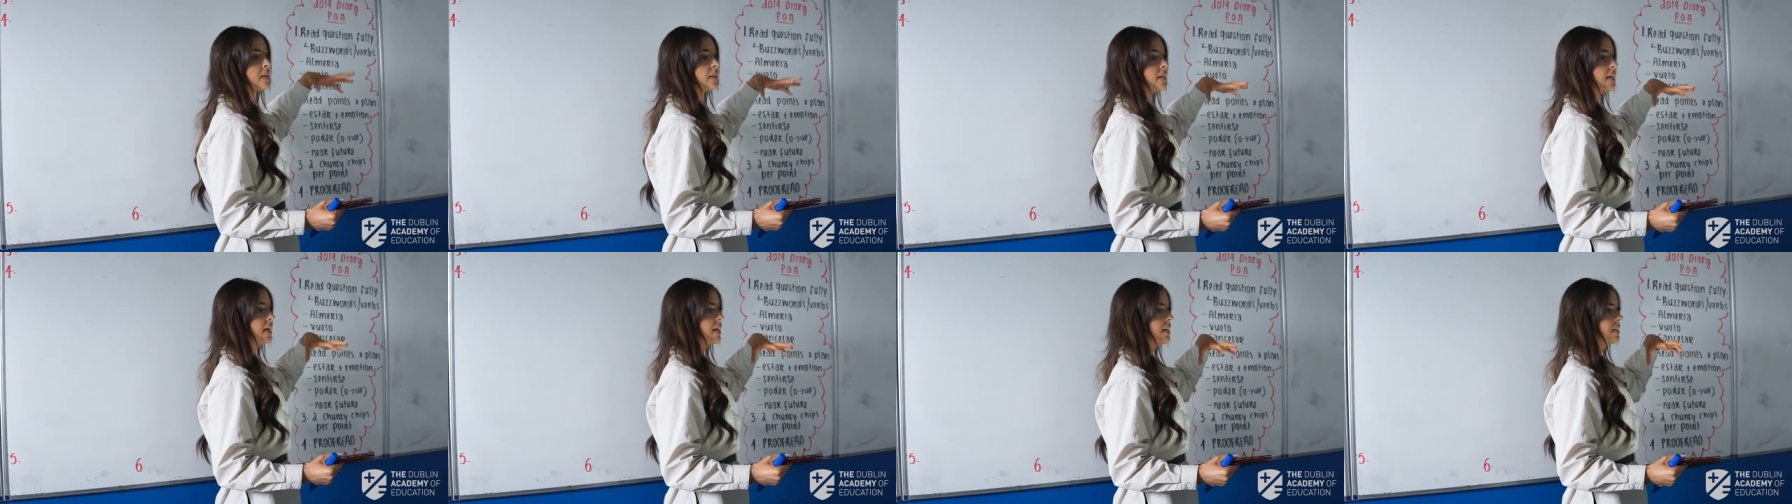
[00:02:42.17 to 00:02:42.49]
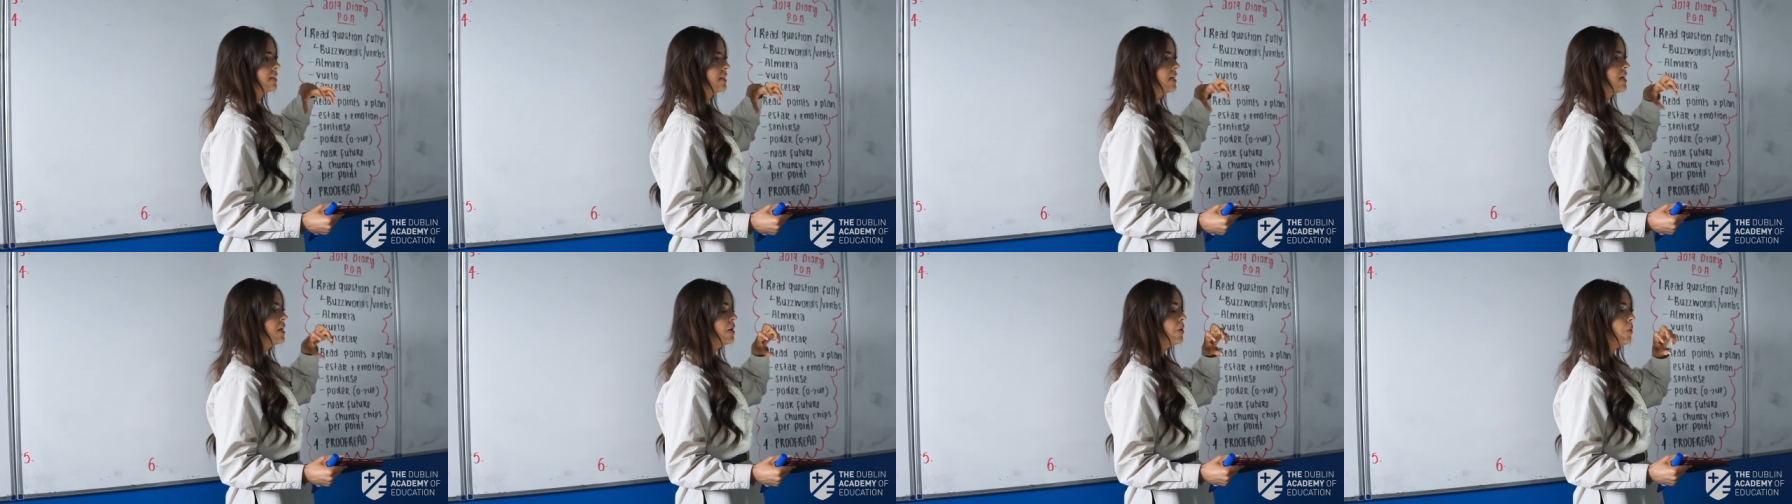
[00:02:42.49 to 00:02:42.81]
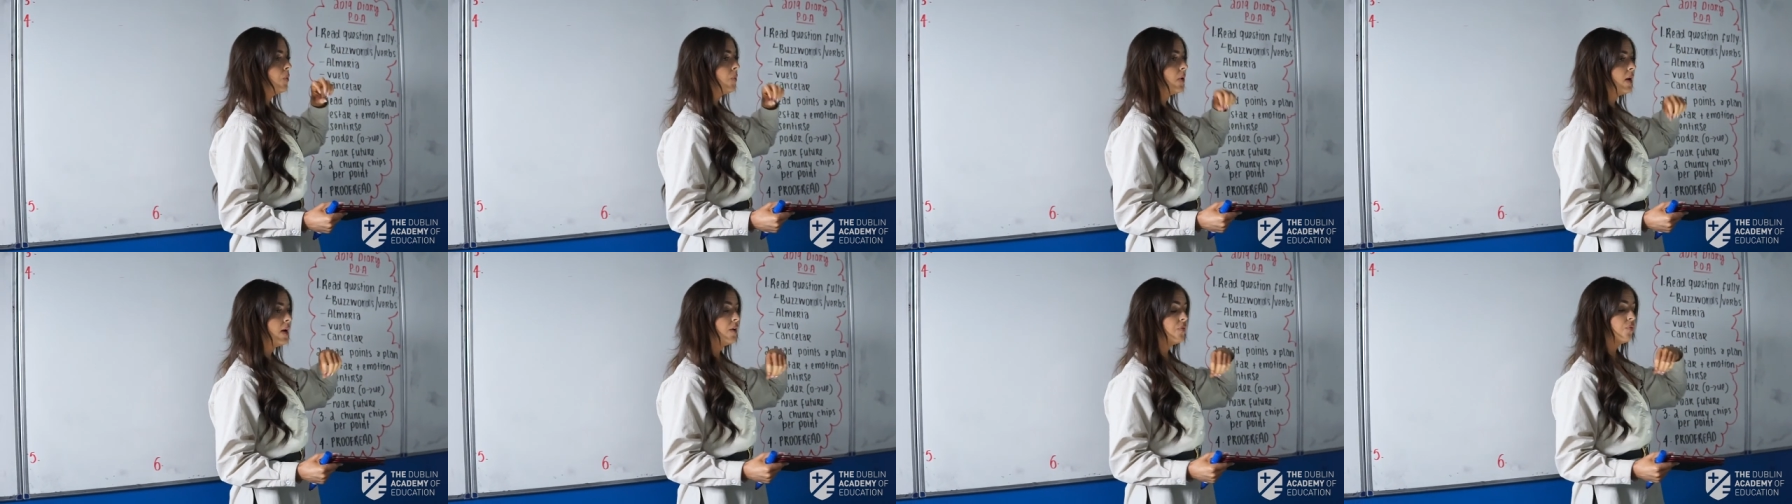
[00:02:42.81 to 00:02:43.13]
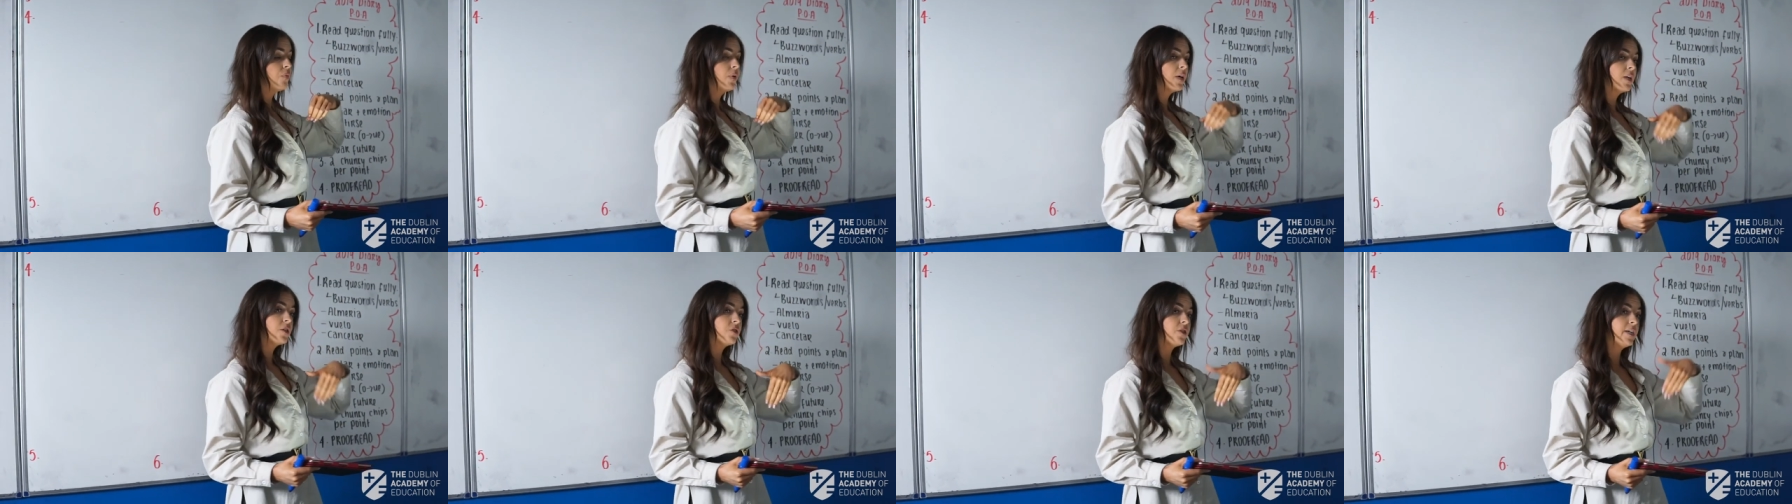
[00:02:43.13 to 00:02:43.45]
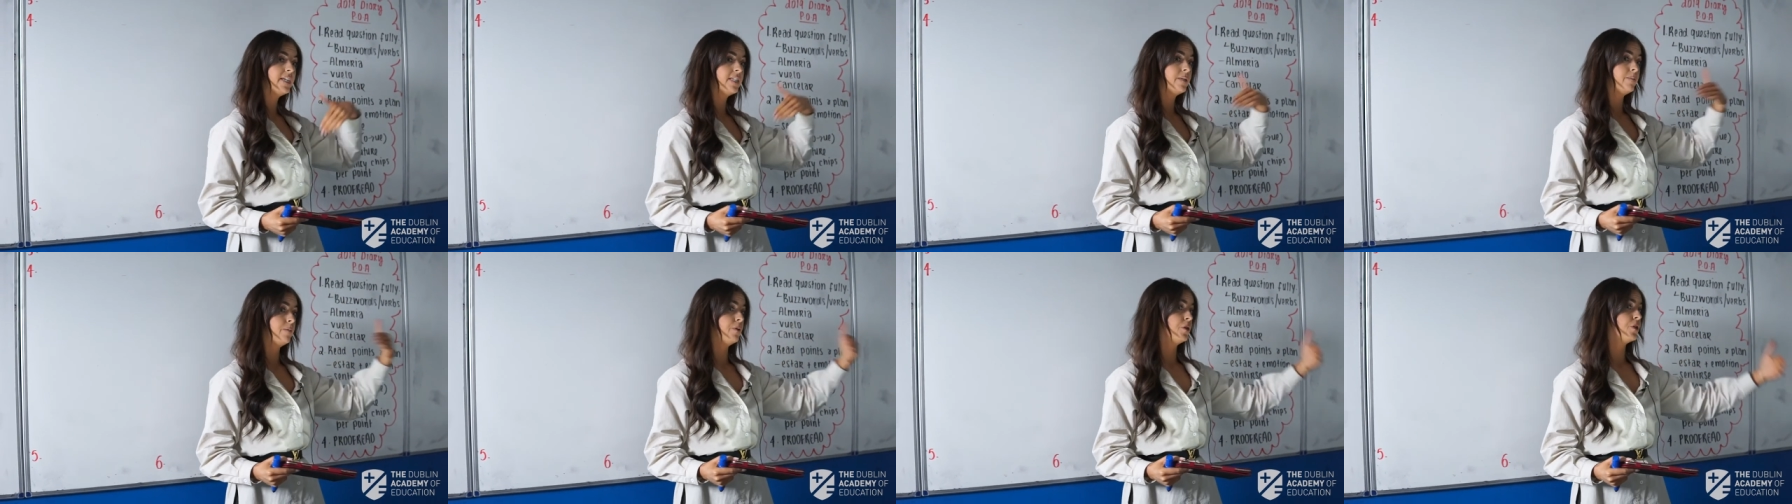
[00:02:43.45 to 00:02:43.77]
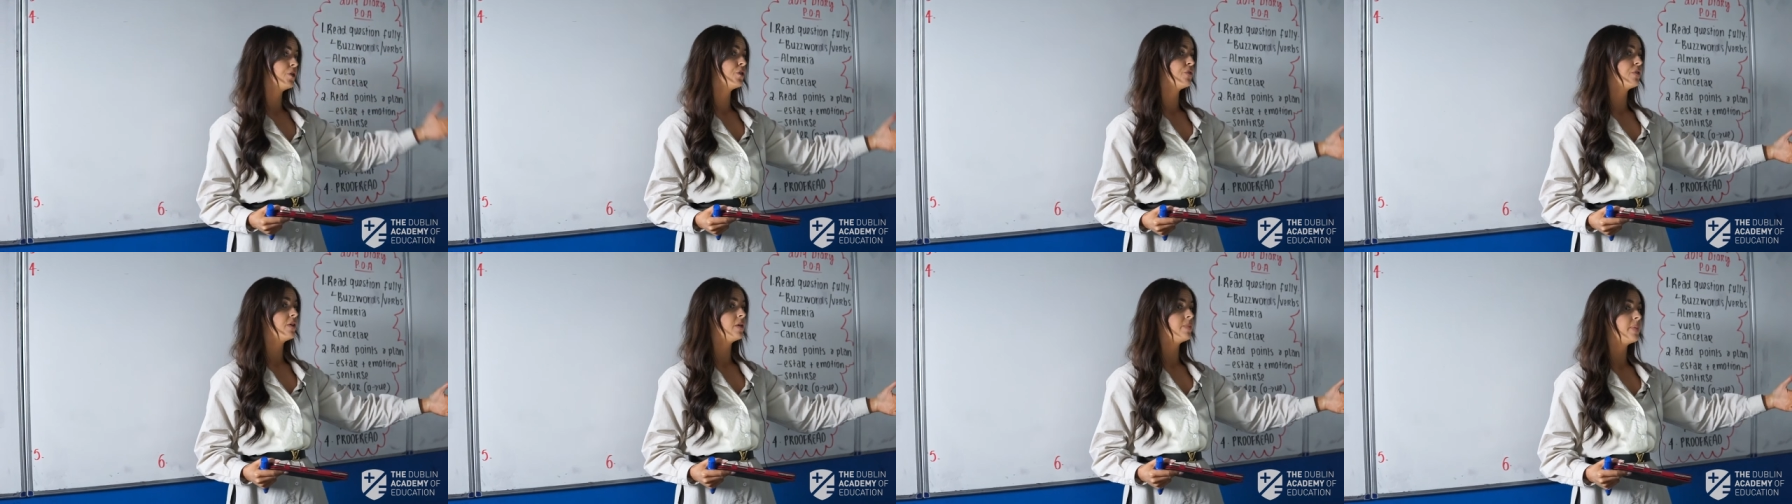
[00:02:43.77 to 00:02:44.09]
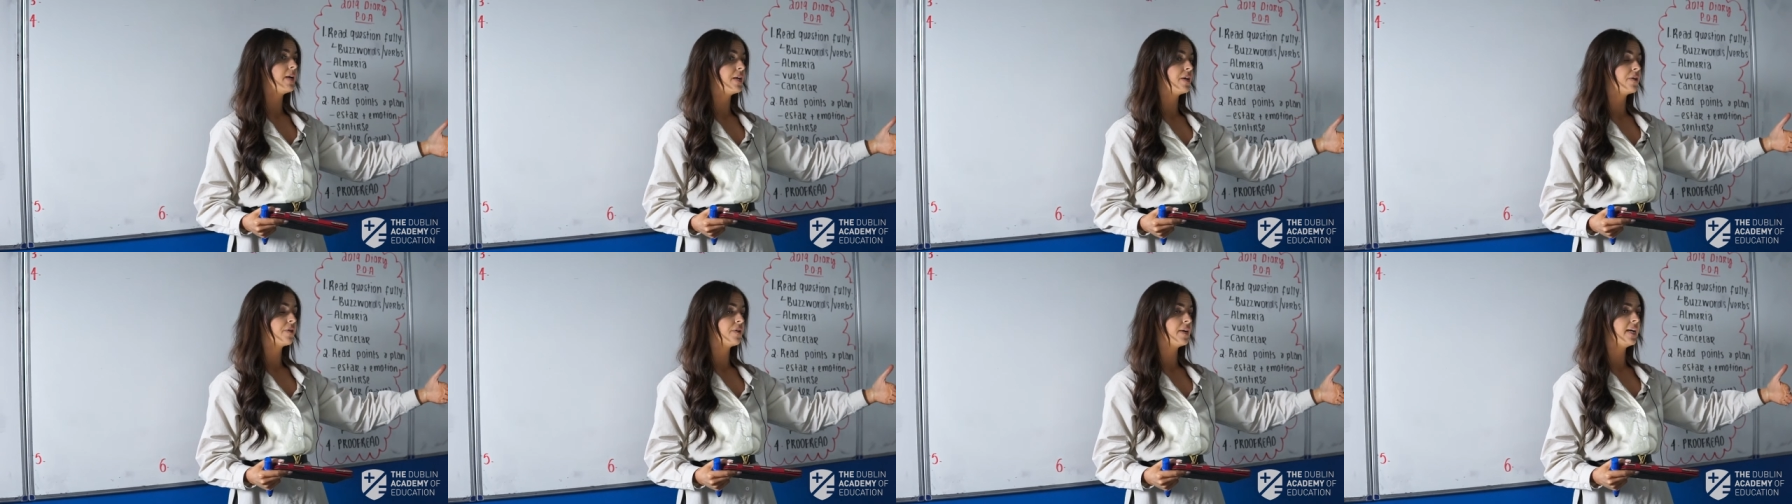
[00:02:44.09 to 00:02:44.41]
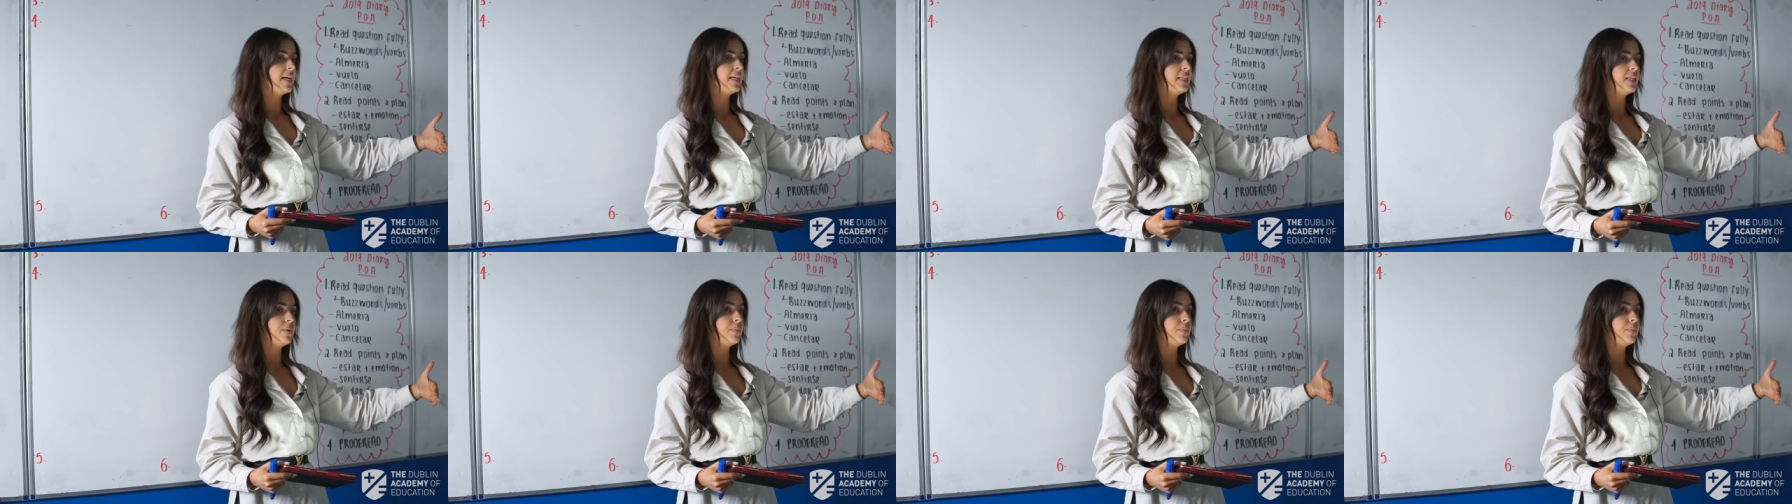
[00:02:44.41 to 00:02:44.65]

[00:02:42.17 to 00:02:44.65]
That if we're trying to push for a better grade,